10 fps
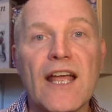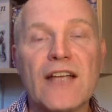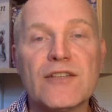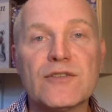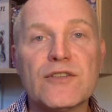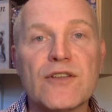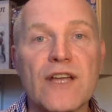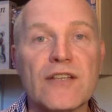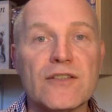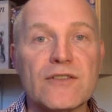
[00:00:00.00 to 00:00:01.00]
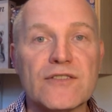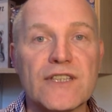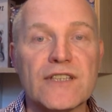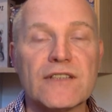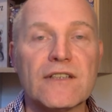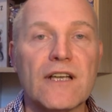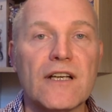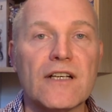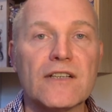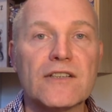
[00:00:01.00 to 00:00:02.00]
and you do that using
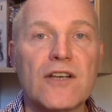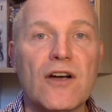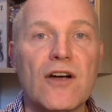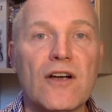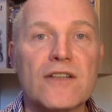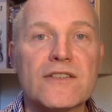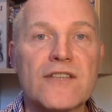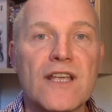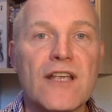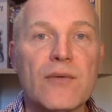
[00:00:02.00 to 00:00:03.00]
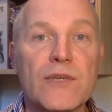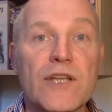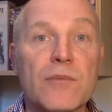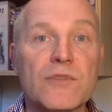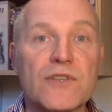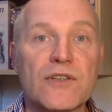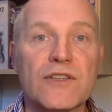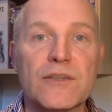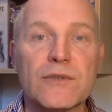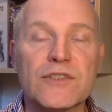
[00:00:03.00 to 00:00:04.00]
cards with numbers on
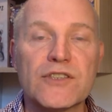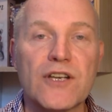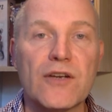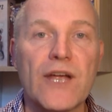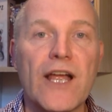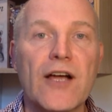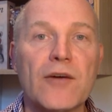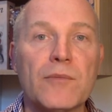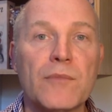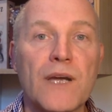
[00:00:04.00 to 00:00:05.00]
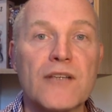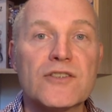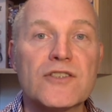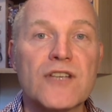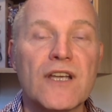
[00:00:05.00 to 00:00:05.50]
that would show how much